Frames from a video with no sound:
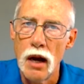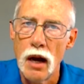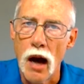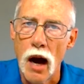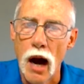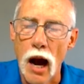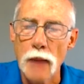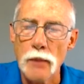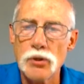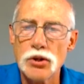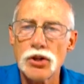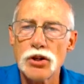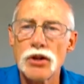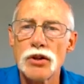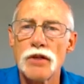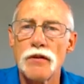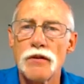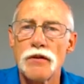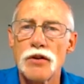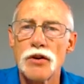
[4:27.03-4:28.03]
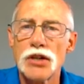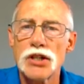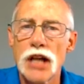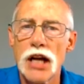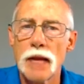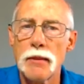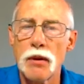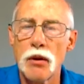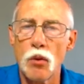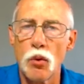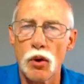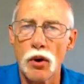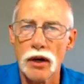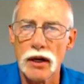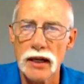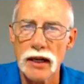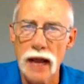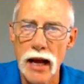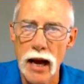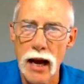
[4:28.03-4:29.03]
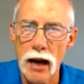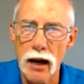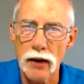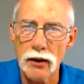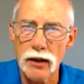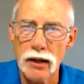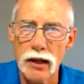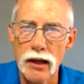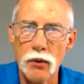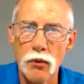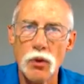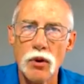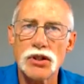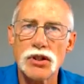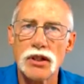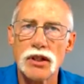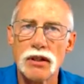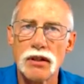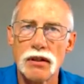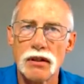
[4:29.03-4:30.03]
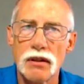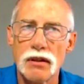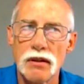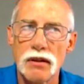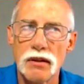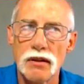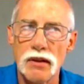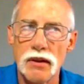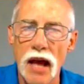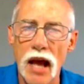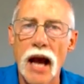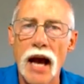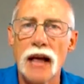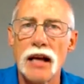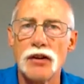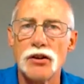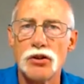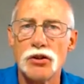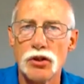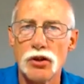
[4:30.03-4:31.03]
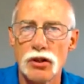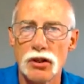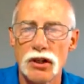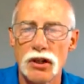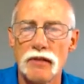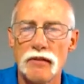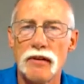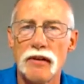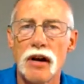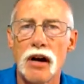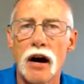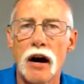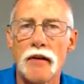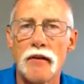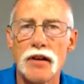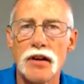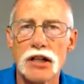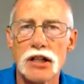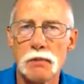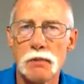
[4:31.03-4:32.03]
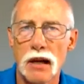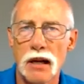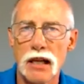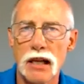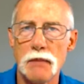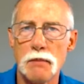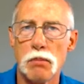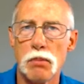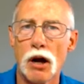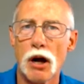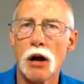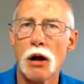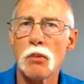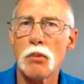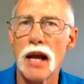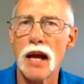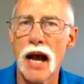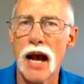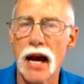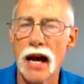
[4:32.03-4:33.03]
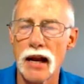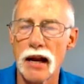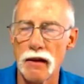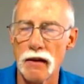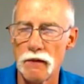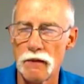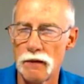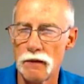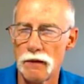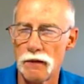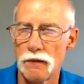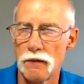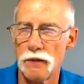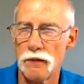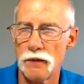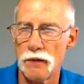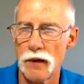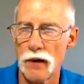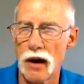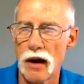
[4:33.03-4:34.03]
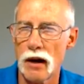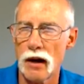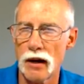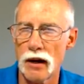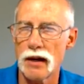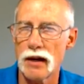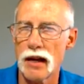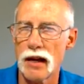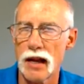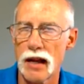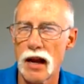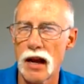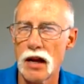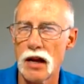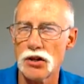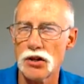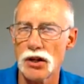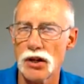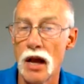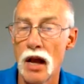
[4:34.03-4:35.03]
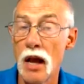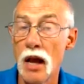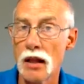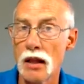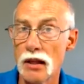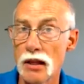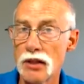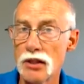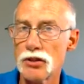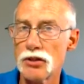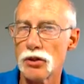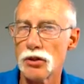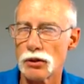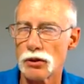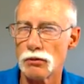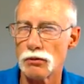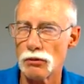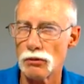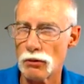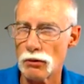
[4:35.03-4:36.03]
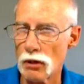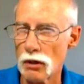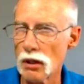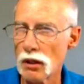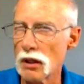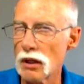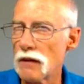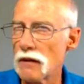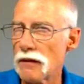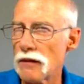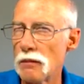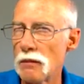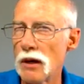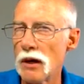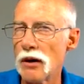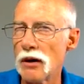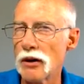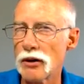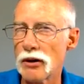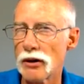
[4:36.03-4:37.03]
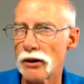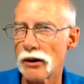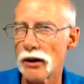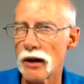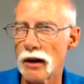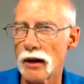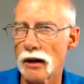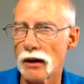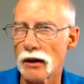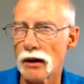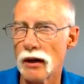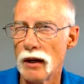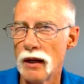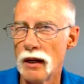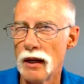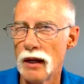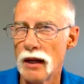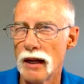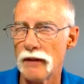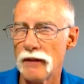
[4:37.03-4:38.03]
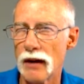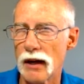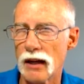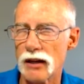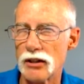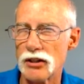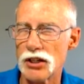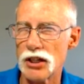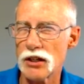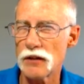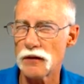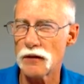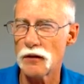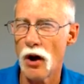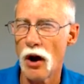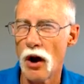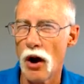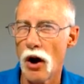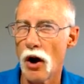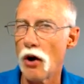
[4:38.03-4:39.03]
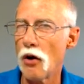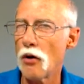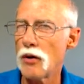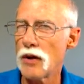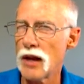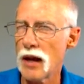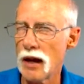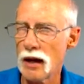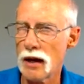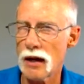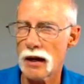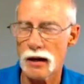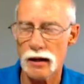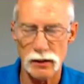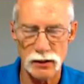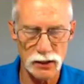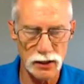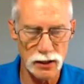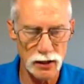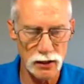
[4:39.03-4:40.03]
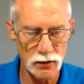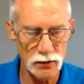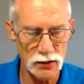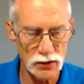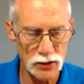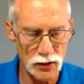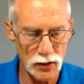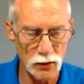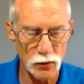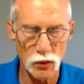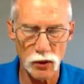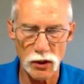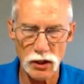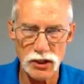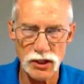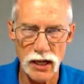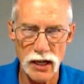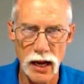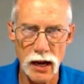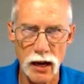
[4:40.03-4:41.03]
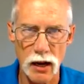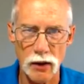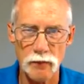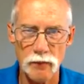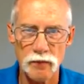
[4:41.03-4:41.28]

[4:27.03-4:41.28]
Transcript: I'm sure the first time he worked it out, it wasn't that intuitively obvious, but he probably had a fair indication. This looks really familiar here. If I could just, oh yeah, you know, so he works it out.